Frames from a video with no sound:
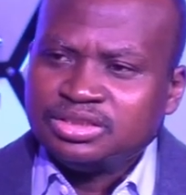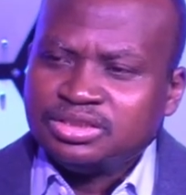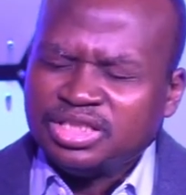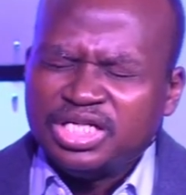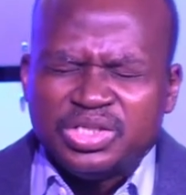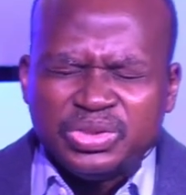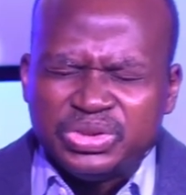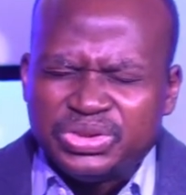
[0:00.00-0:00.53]

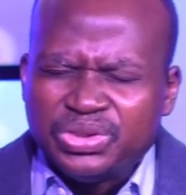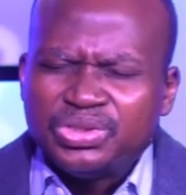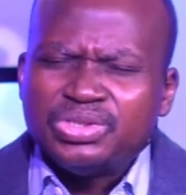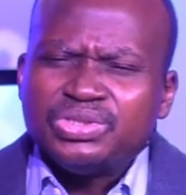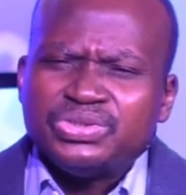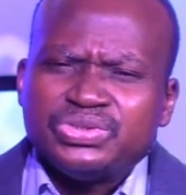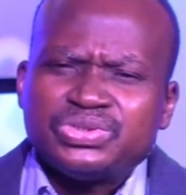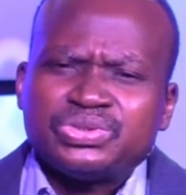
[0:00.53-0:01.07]
You know,
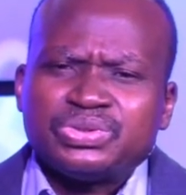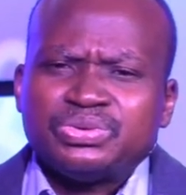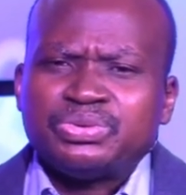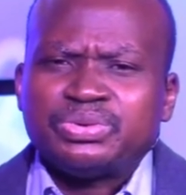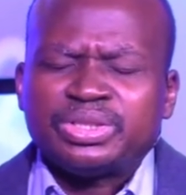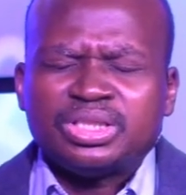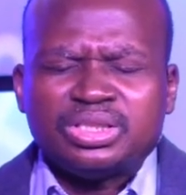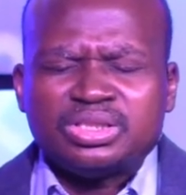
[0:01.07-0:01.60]
those
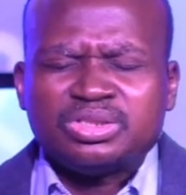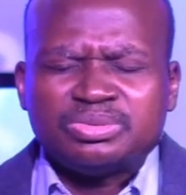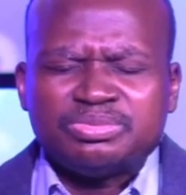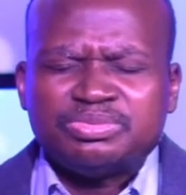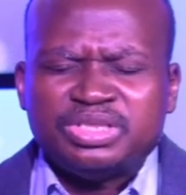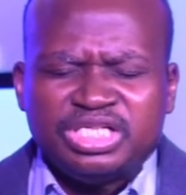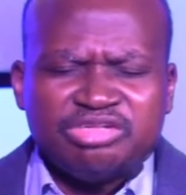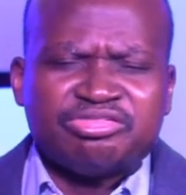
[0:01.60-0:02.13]
we're going to
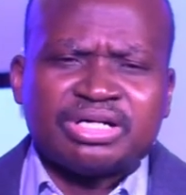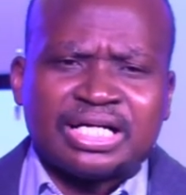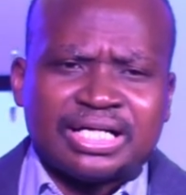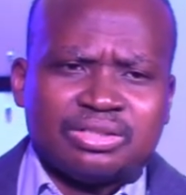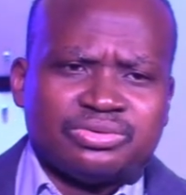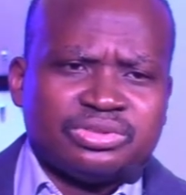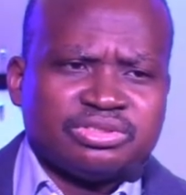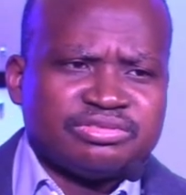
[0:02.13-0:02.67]
give
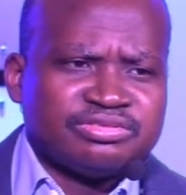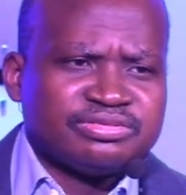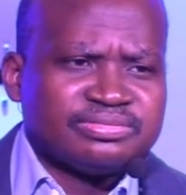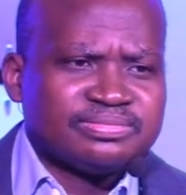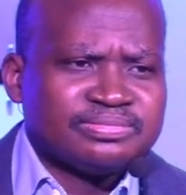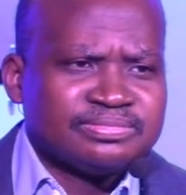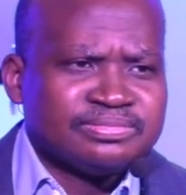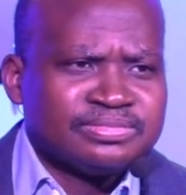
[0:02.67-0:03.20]
account of.
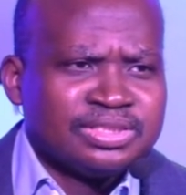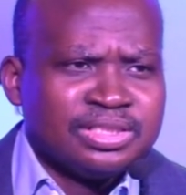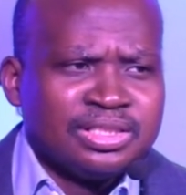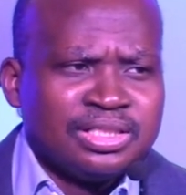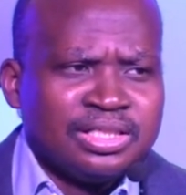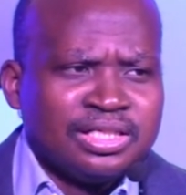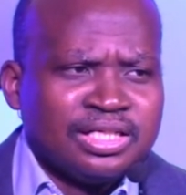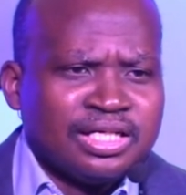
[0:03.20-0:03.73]

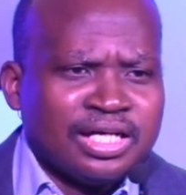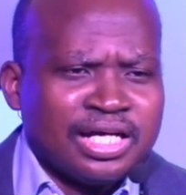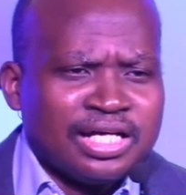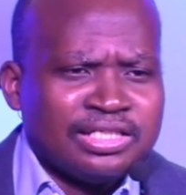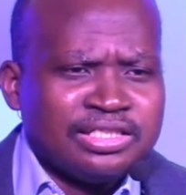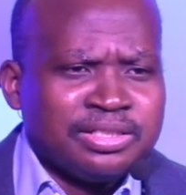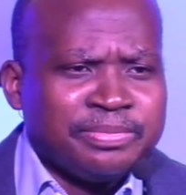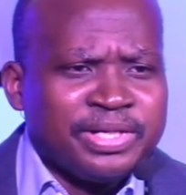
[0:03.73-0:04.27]

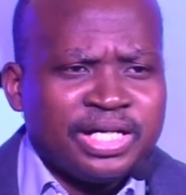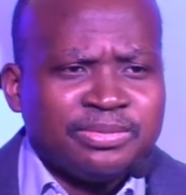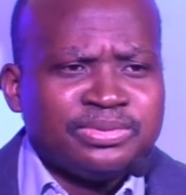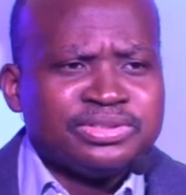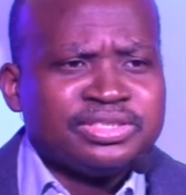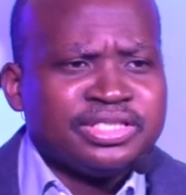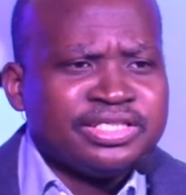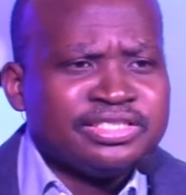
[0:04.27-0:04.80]
And the
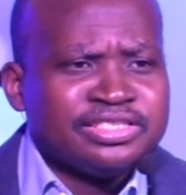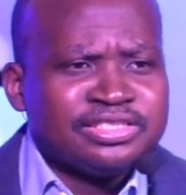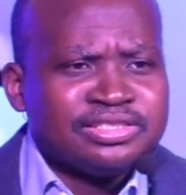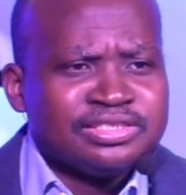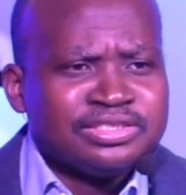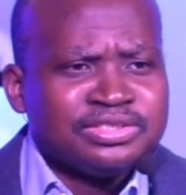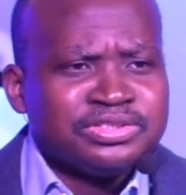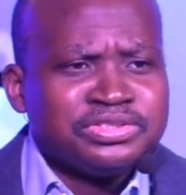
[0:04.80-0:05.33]
Bible
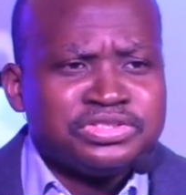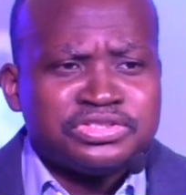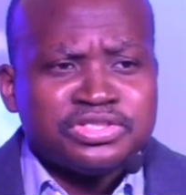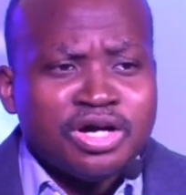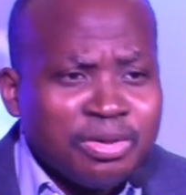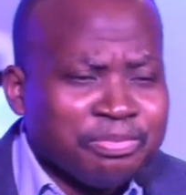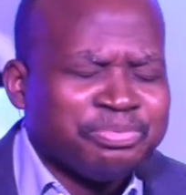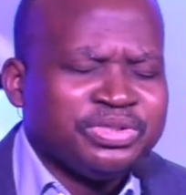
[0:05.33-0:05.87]
says
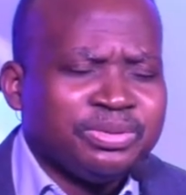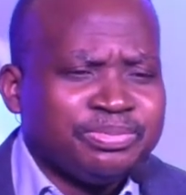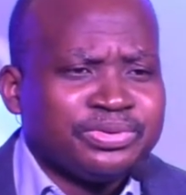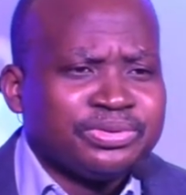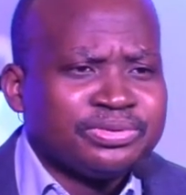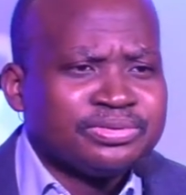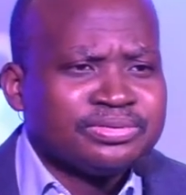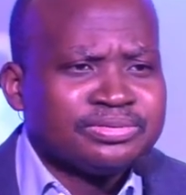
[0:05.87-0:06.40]
some
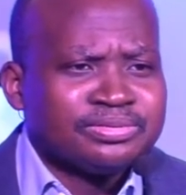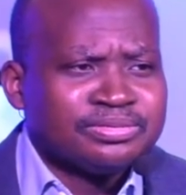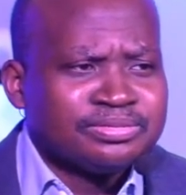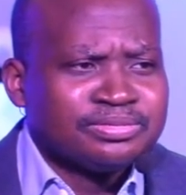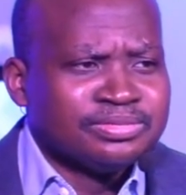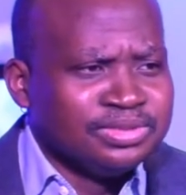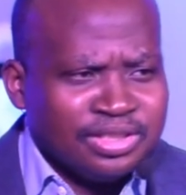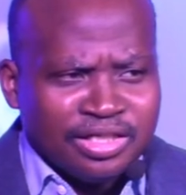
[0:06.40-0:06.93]
people,
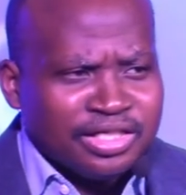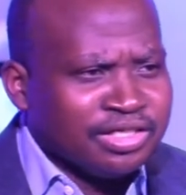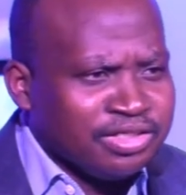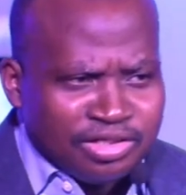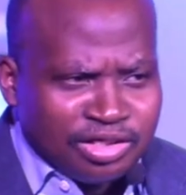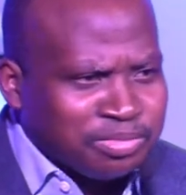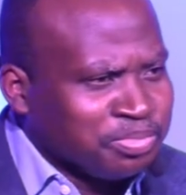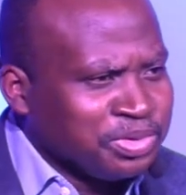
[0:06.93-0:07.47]

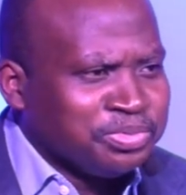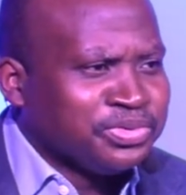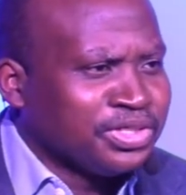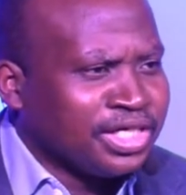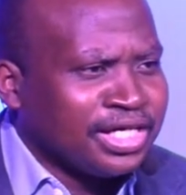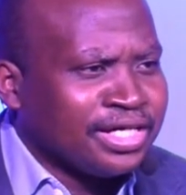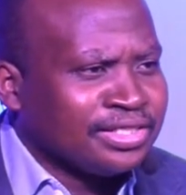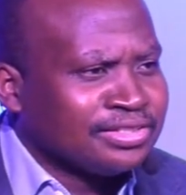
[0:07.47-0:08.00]
not people
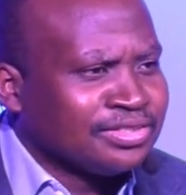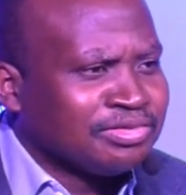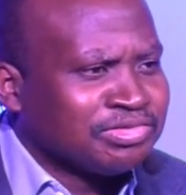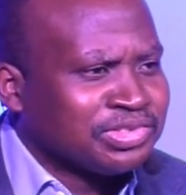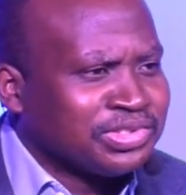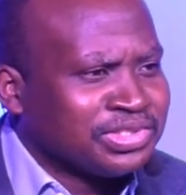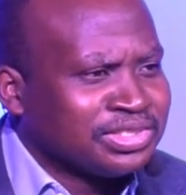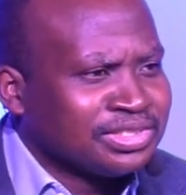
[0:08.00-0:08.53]
here,
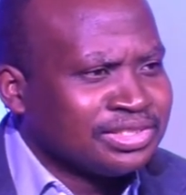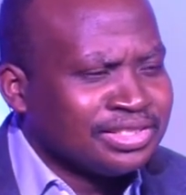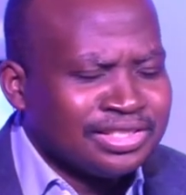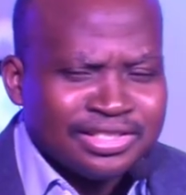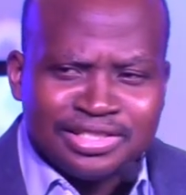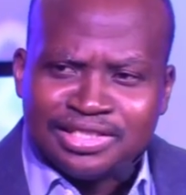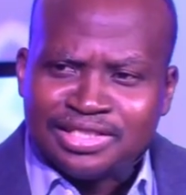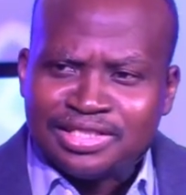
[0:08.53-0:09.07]
of course,
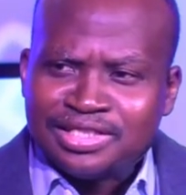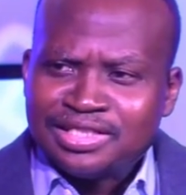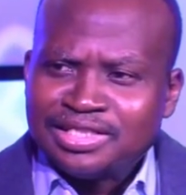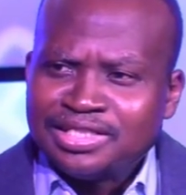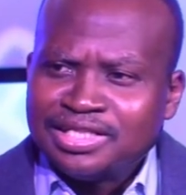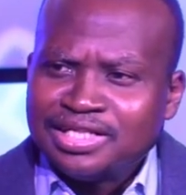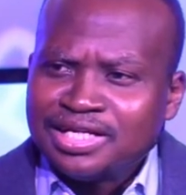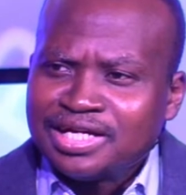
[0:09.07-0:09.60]

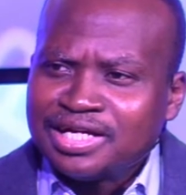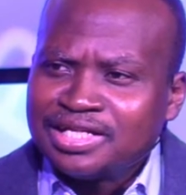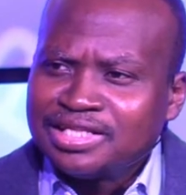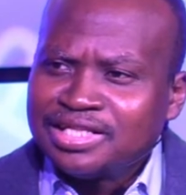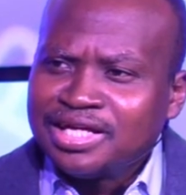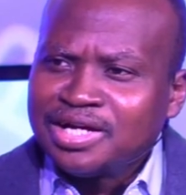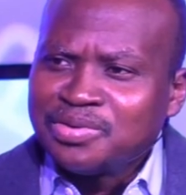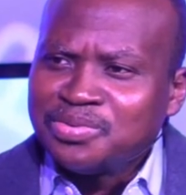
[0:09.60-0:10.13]
their
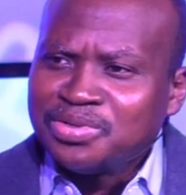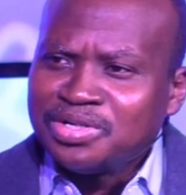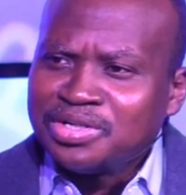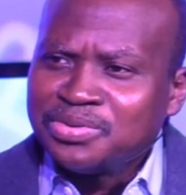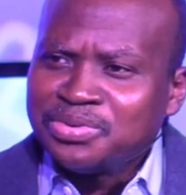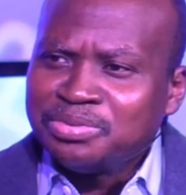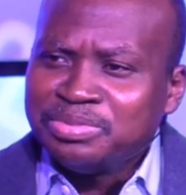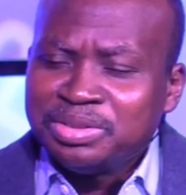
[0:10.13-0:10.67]

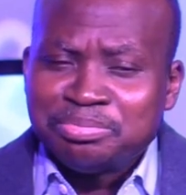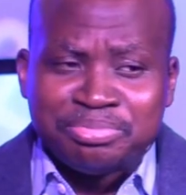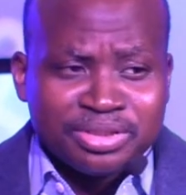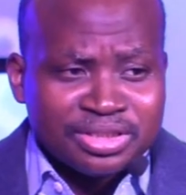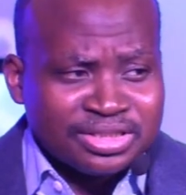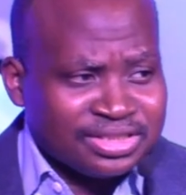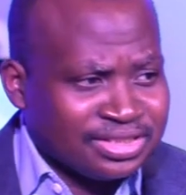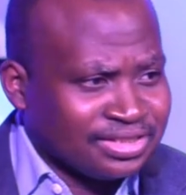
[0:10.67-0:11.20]
work will be
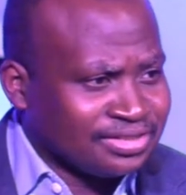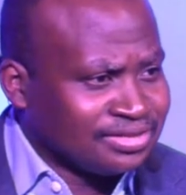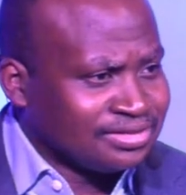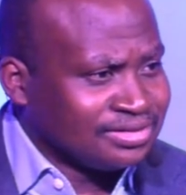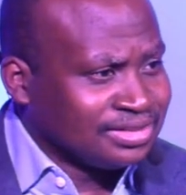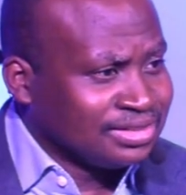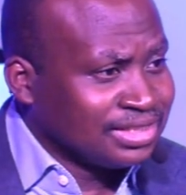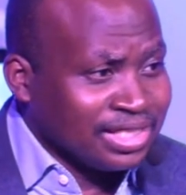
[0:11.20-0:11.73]
burnt.
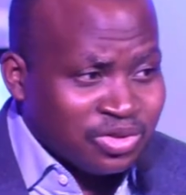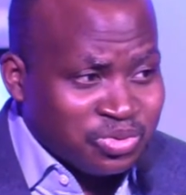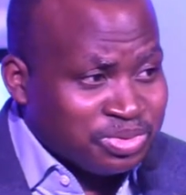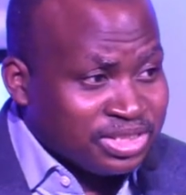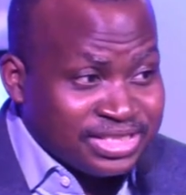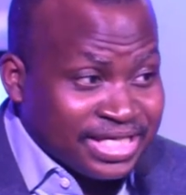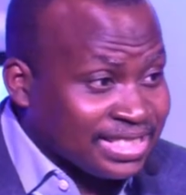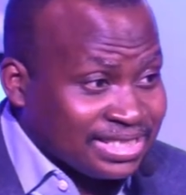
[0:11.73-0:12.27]
It said it will be
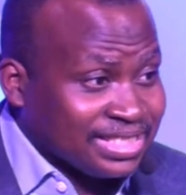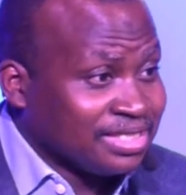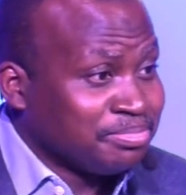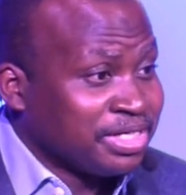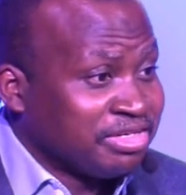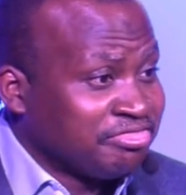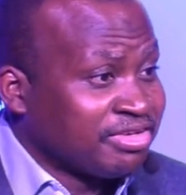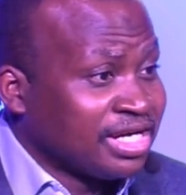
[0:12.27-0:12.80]
tested
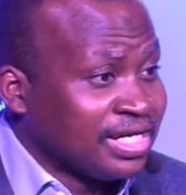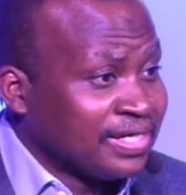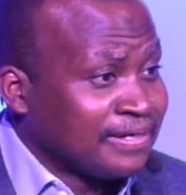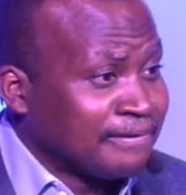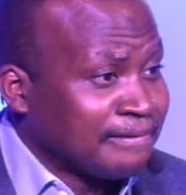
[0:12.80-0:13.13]
by fire.